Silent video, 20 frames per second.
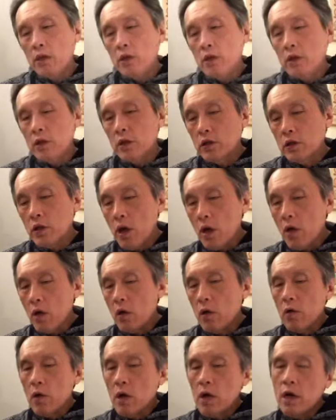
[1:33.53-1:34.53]

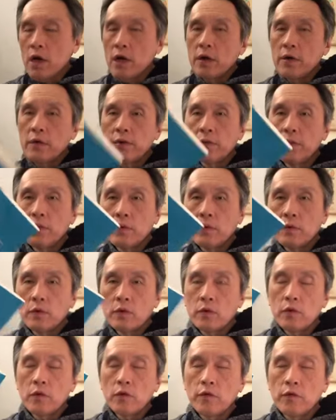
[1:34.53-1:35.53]
so
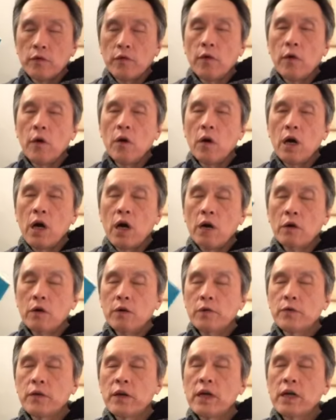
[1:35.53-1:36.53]
for our
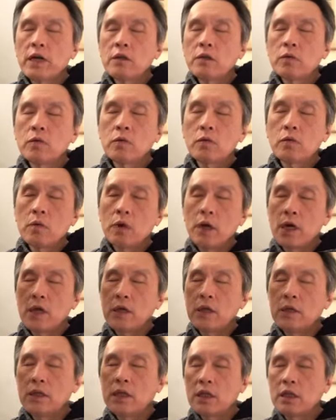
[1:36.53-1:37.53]
friend who
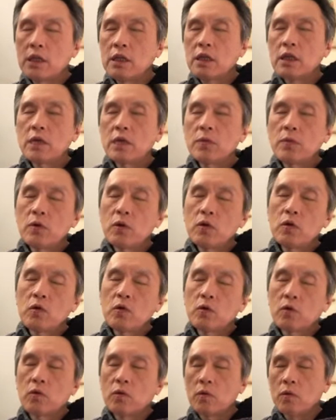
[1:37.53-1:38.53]
want Kindle book,
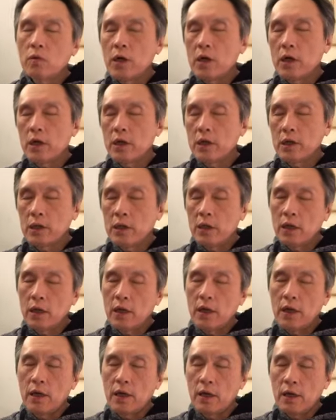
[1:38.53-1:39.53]
who
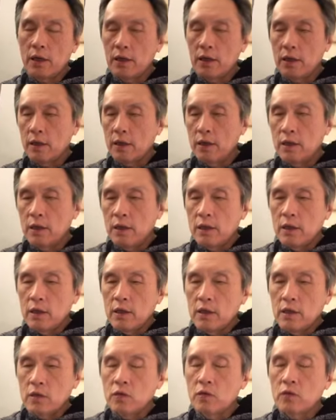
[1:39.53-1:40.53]
want
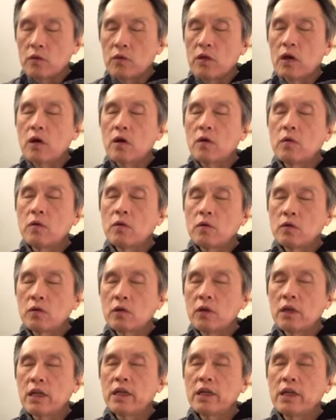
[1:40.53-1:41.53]
to know, to
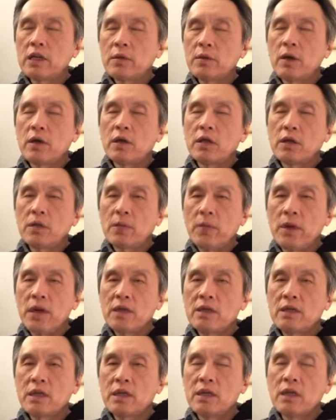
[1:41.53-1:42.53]
learn about the
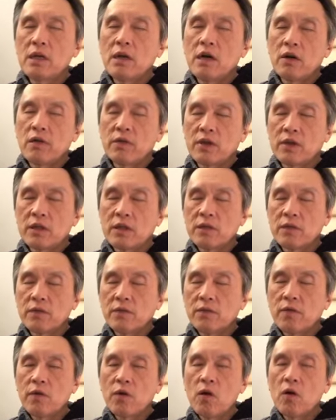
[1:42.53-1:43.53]
basic of this
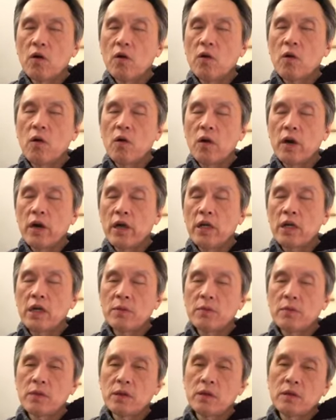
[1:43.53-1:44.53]
four core
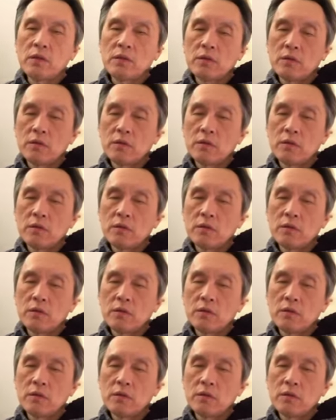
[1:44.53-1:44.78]
element,